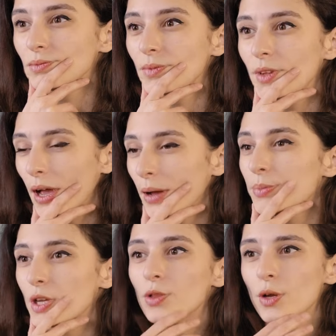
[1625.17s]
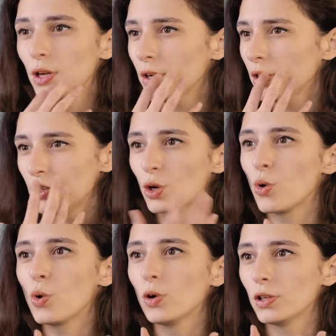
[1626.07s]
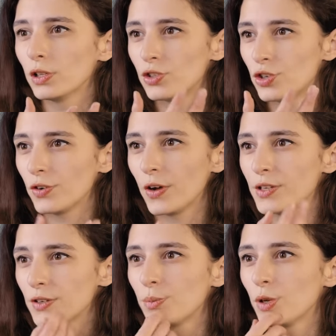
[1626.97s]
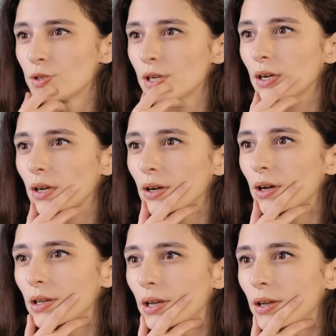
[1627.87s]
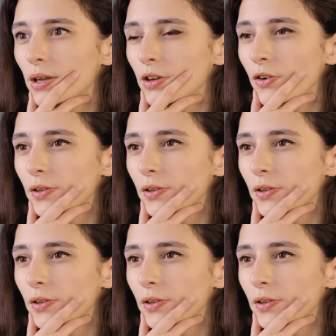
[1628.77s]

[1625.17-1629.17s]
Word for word: Yep. So the uh, the Google generative music uh, ne neural